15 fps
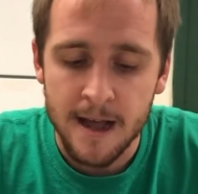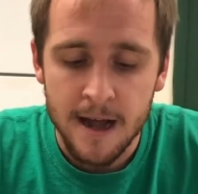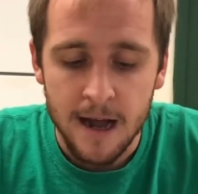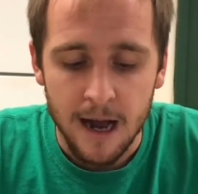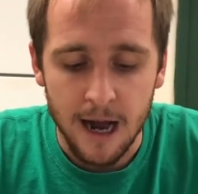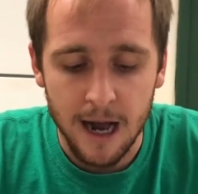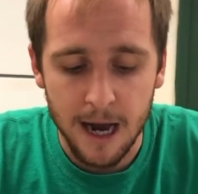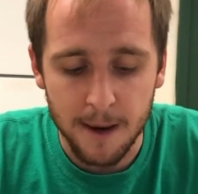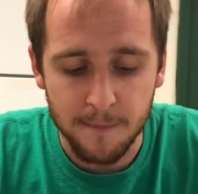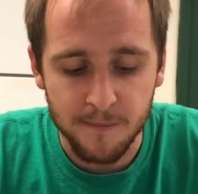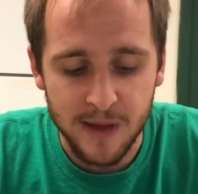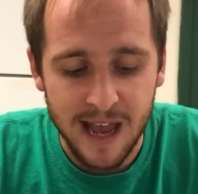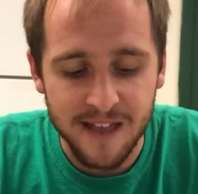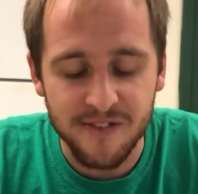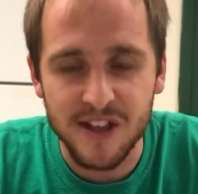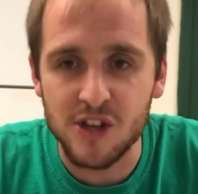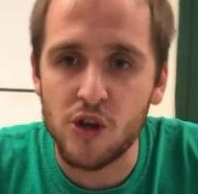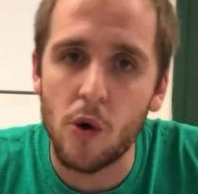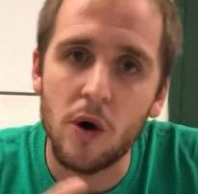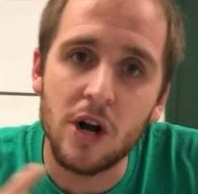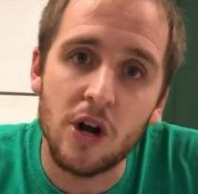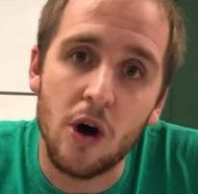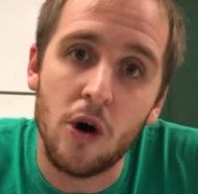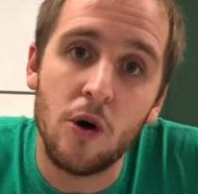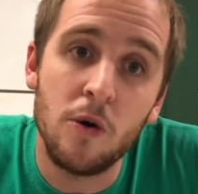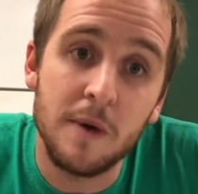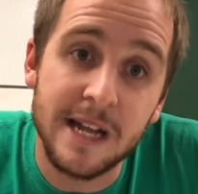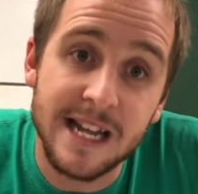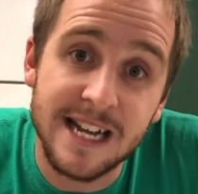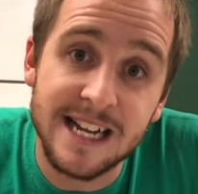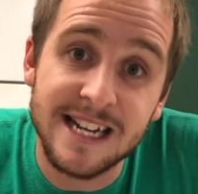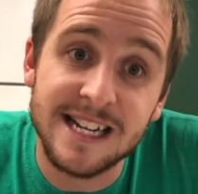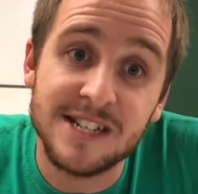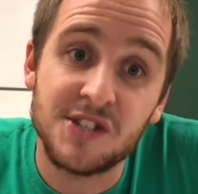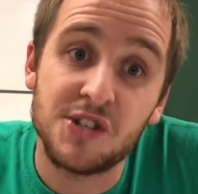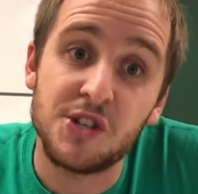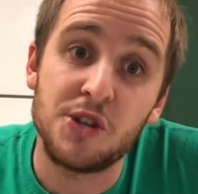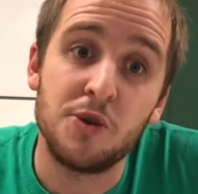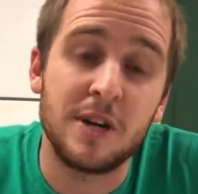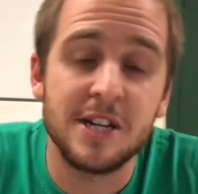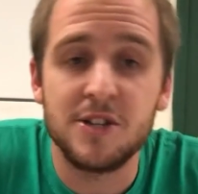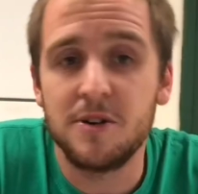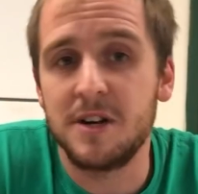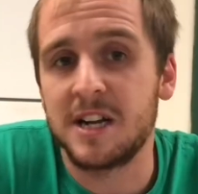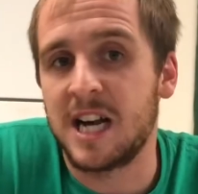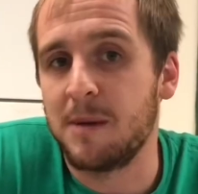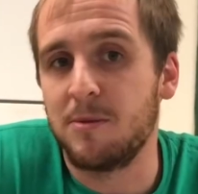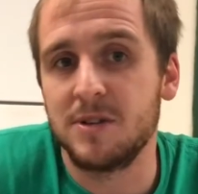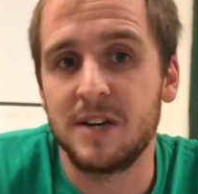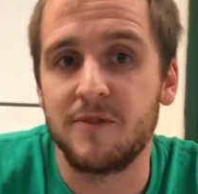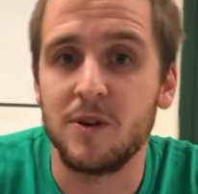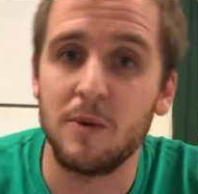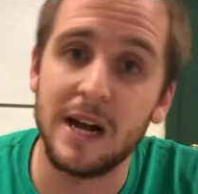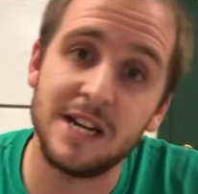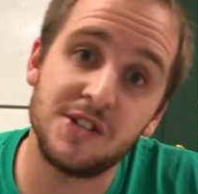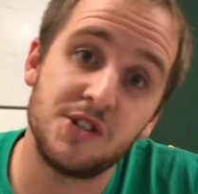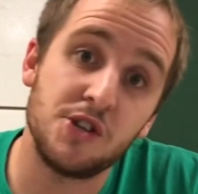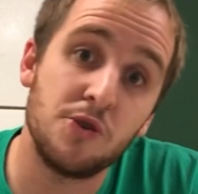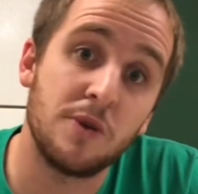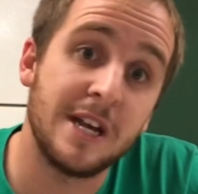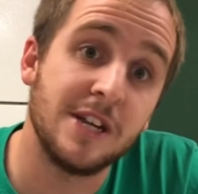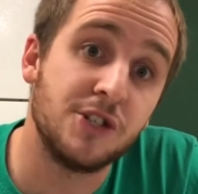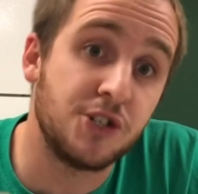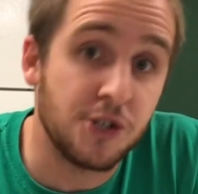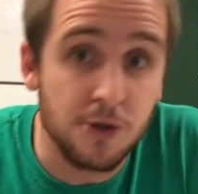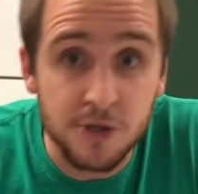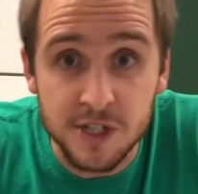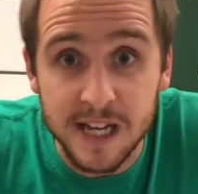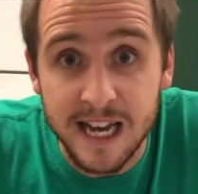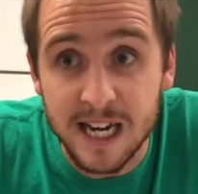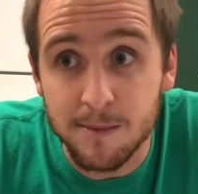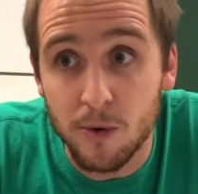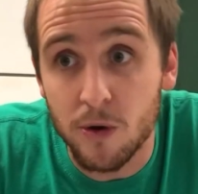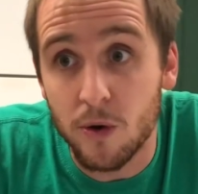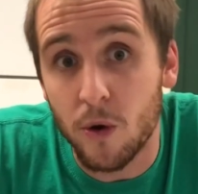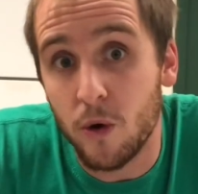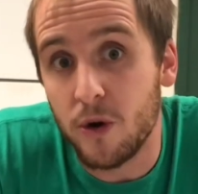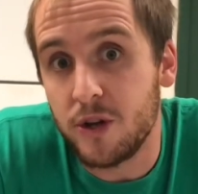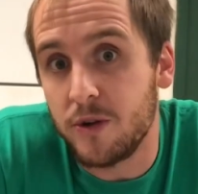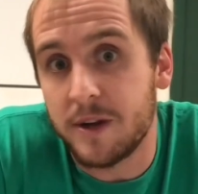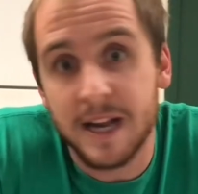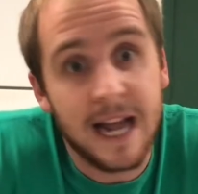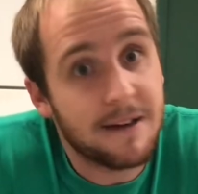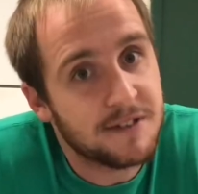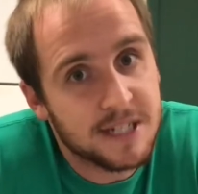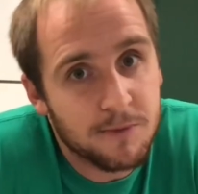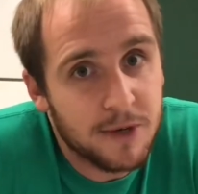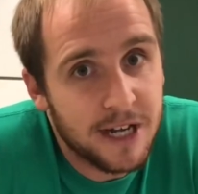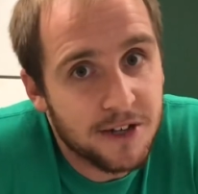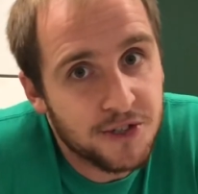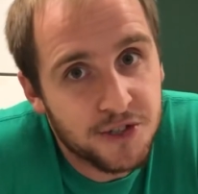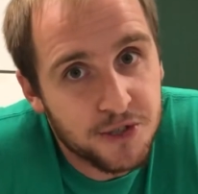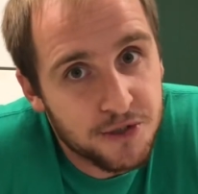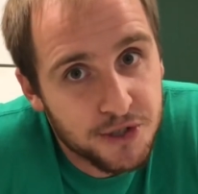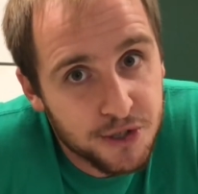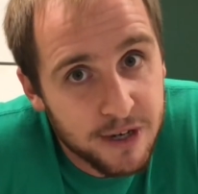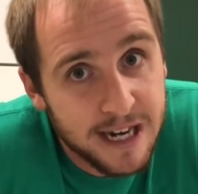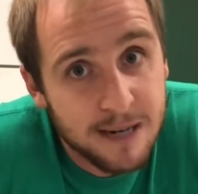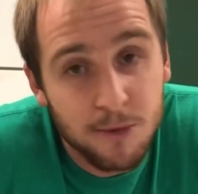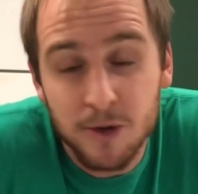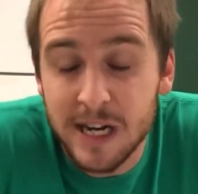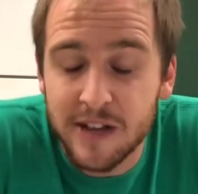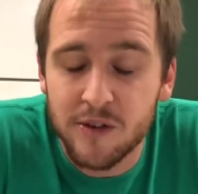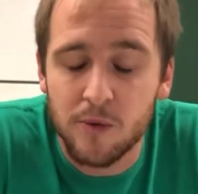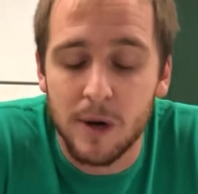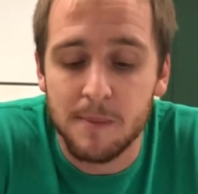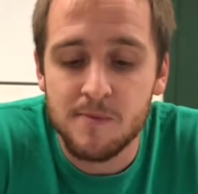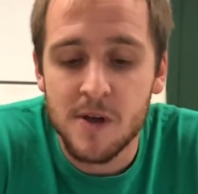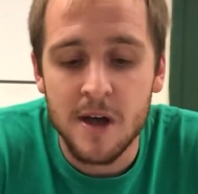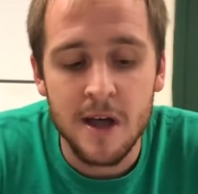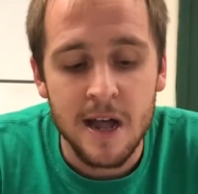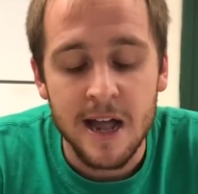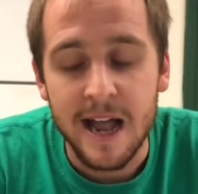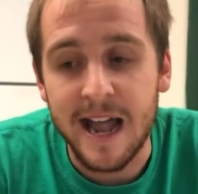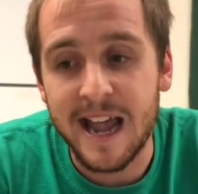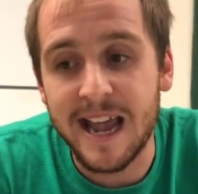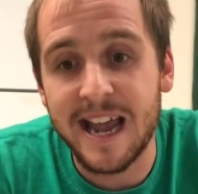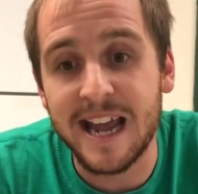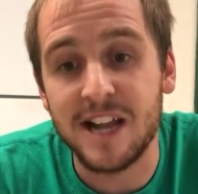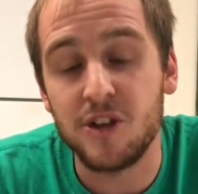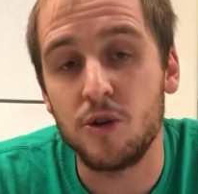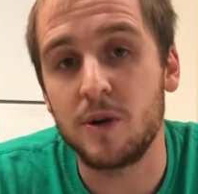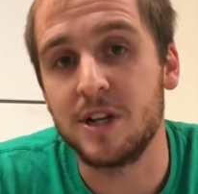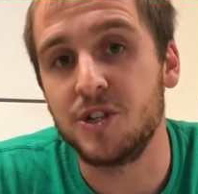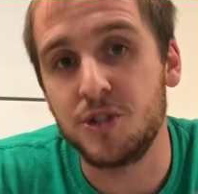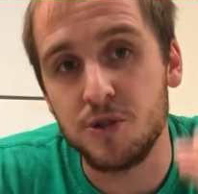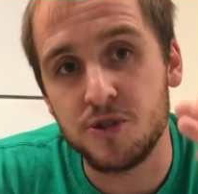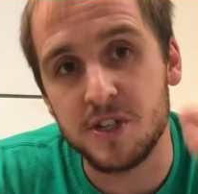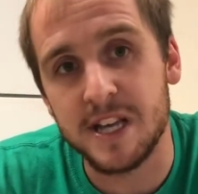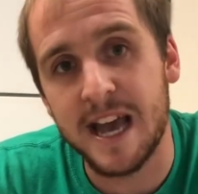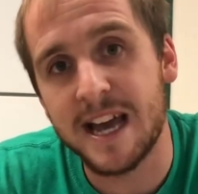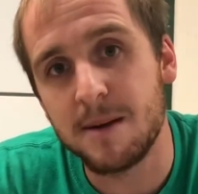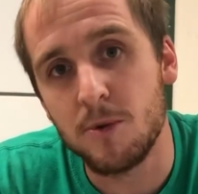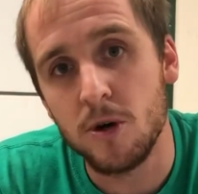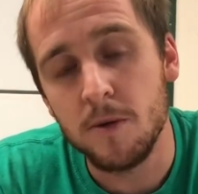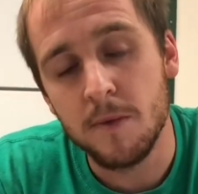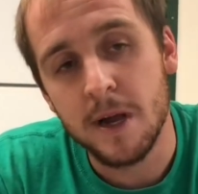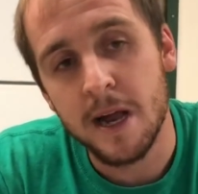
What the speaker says: And then your goal is, you can do it a couple different ways. You can choose an animal or you can have someone else choose your animal, either one. And you can choose the animal